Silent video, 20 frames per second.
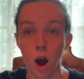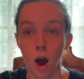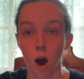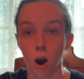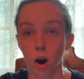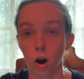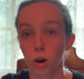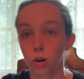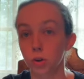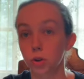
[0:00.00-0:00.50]

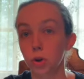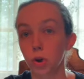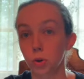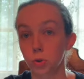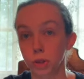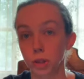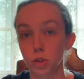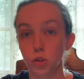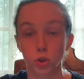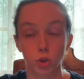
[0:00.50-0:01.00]
are
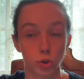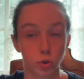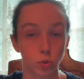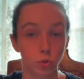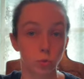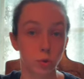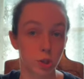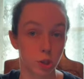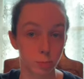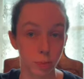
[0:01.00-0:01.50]
going to
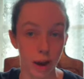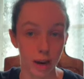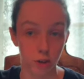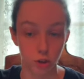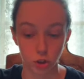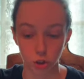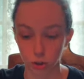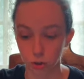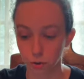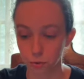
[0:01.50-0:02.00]

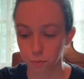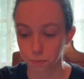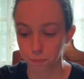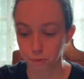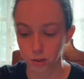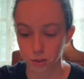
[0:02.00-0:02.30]
respect you.